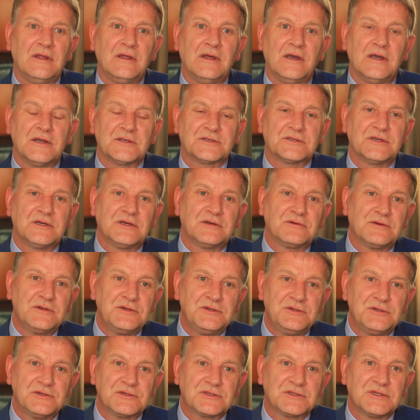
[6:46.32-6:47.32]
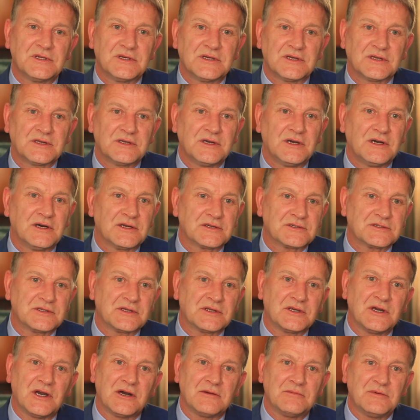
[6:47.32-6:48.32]
It's reduced Carr's
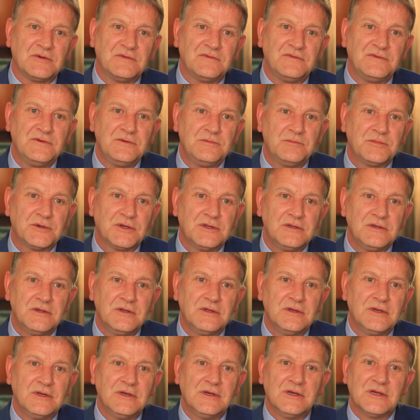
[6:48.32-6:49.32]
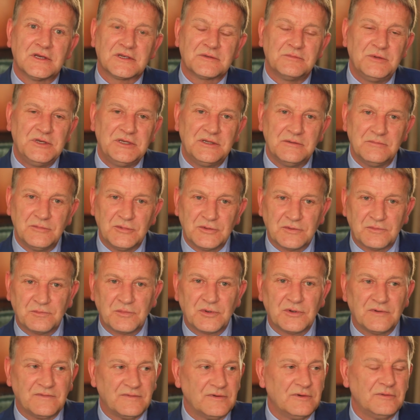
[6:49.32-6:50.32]
carbon footprint. It's made them more
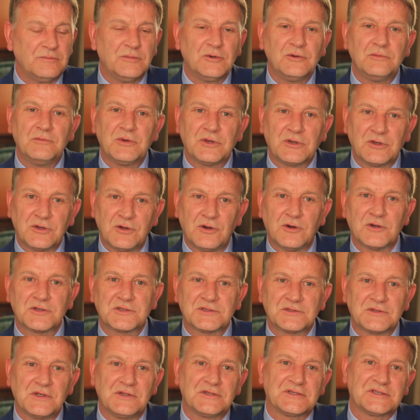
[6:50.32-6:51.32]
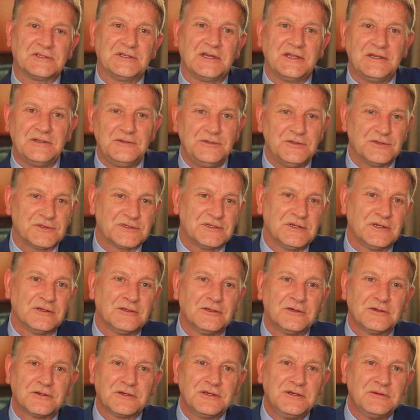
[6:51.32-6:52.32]
profitable because instead of using a
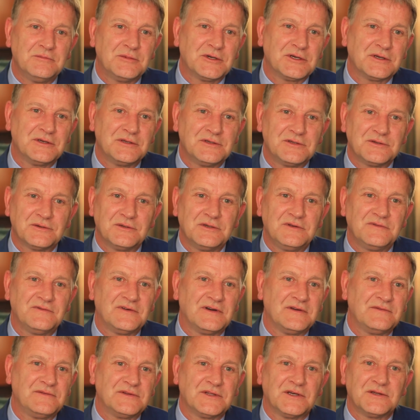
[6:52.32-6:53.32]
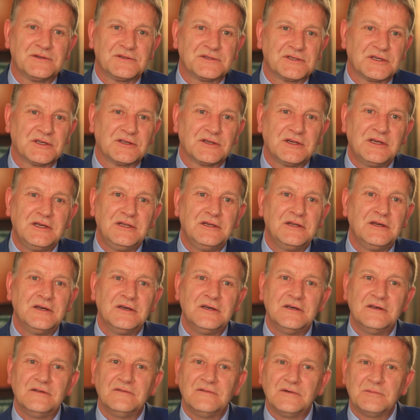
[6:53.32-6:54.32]
lorry to bring in 25 tonnes of grain,
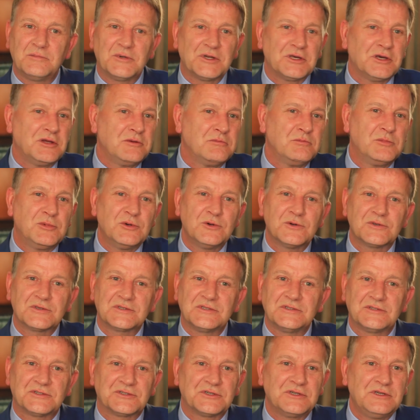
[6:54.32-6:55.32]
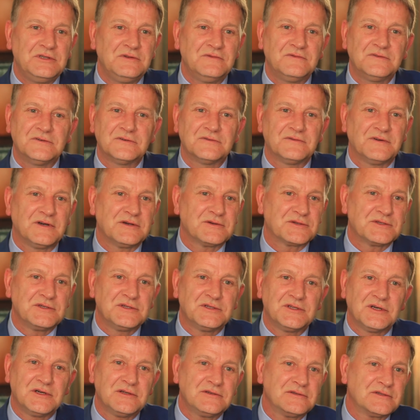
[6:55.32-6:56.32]
they're bringing in boats of 3,000 and
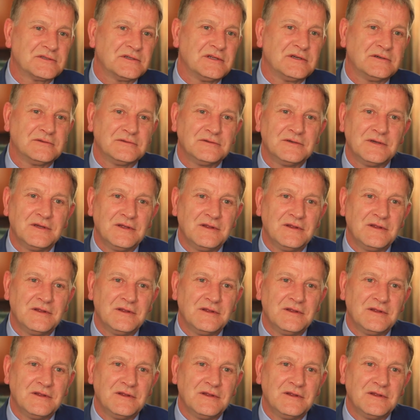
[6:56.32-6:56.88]
4,000 tonnes now.